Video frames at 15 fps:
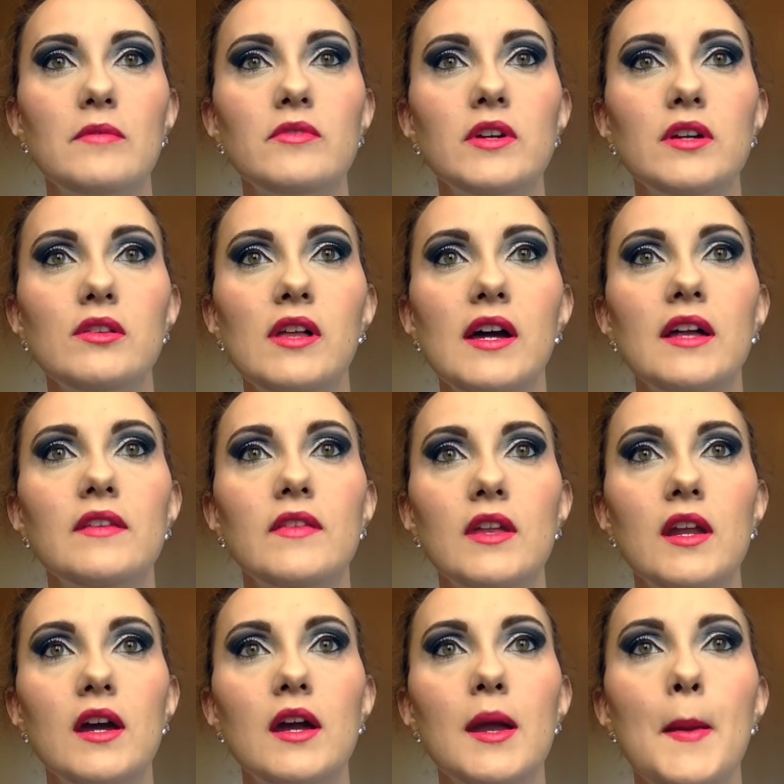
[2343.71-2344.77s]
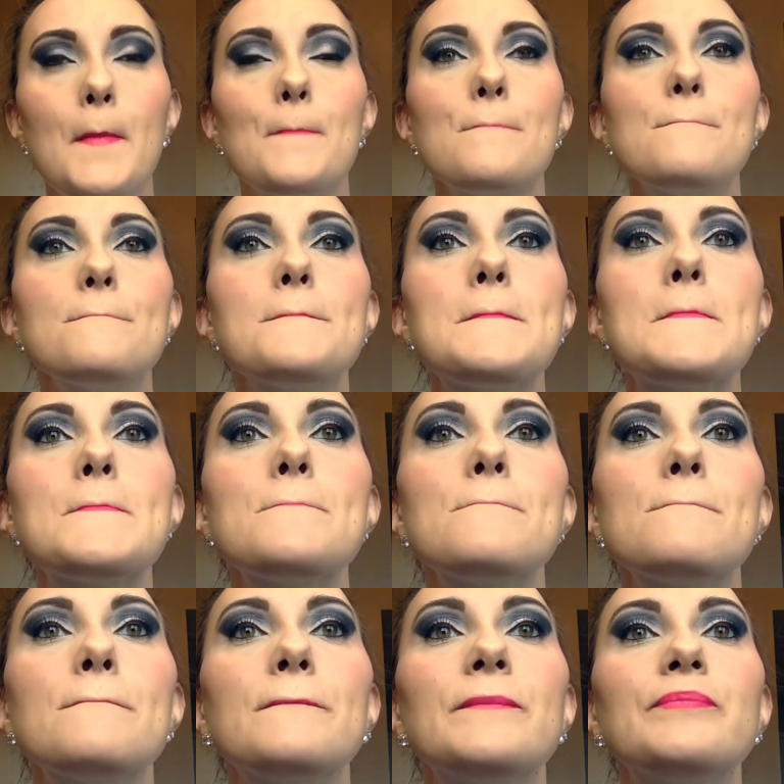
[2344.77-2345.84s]
very glad that I
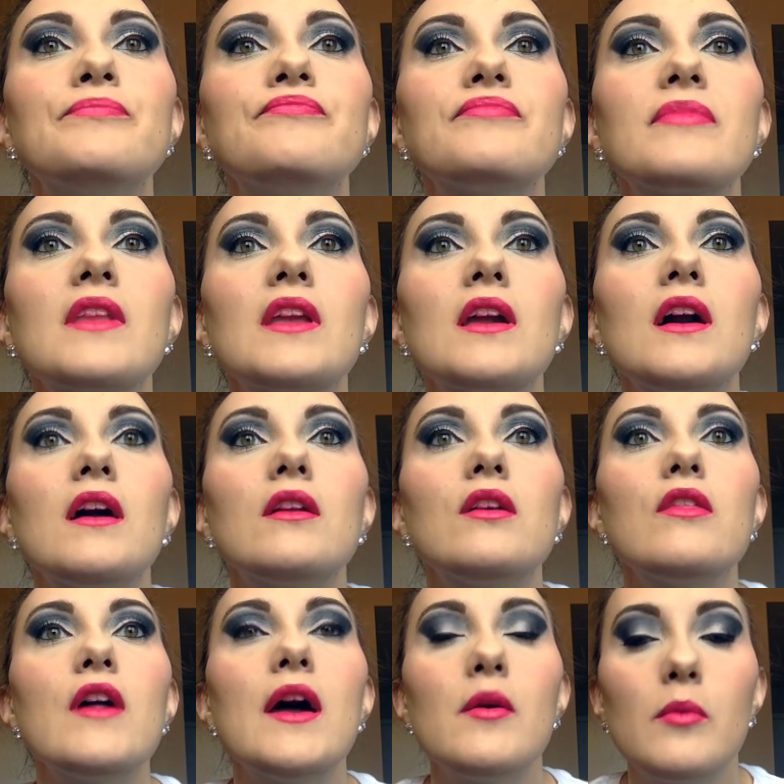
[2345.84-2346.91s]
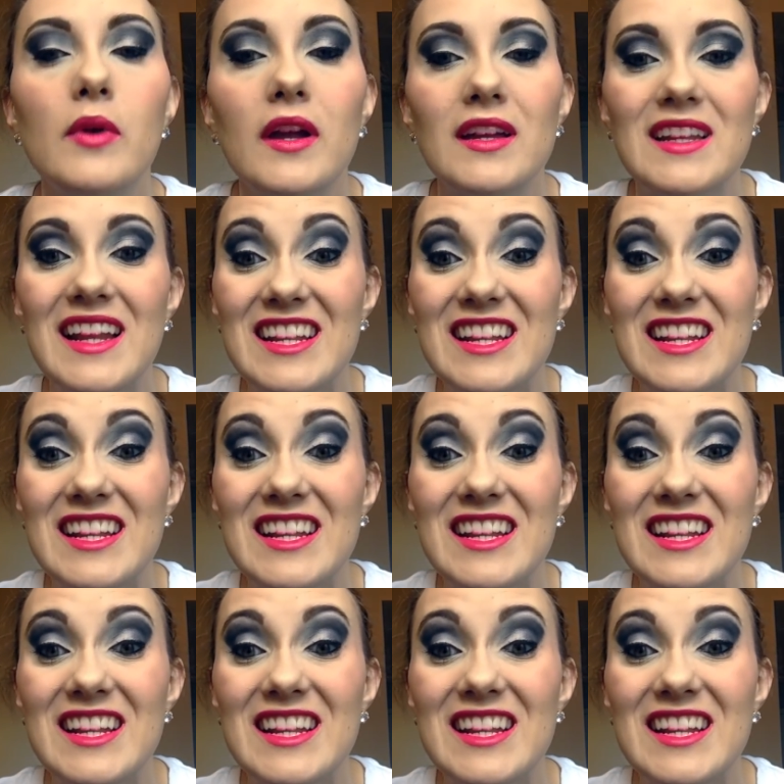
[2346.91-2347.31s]
got on that wagon.